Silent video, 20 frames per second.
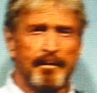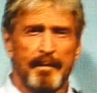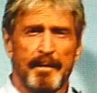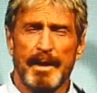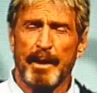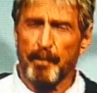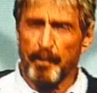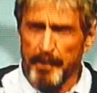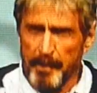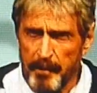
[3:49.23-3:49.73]

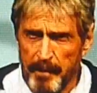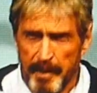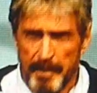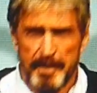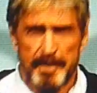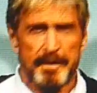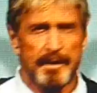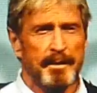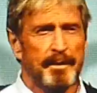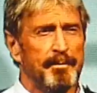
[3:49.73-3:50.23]
They will do
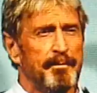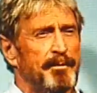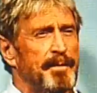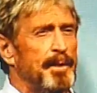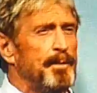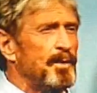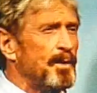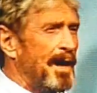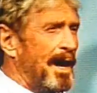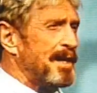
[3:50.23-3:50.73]
this.
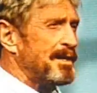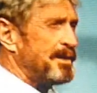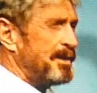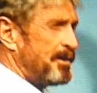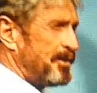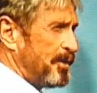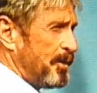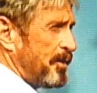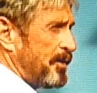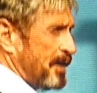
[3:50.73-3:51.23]
People
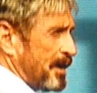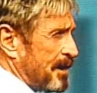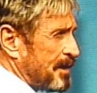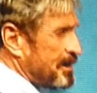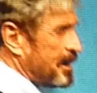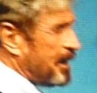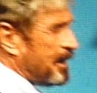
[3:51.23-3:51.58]
actually do things